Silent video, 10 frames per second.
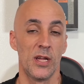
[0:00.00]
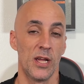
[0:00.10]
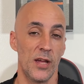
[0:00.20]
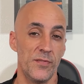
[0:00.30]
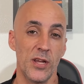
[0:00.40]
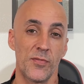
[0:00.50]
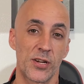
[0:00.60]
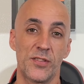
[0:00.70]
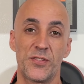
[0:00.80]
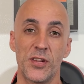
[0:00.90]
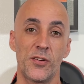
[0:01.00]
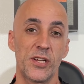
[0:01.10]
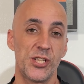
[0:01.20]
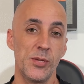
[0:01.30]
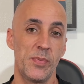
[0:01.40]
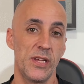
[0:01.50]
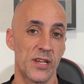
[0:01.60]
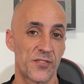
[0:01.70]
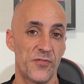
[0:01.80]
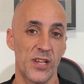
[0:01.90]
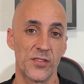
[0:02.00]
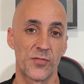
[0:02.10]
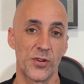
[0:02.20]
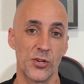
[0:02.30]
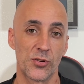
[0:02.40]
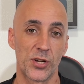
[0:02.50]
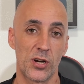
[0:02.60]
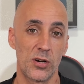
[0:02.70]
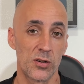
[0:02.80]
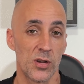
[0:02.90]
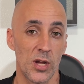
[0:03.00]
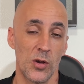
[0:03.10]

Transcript: Have you ever considered a GPS fence for your dog?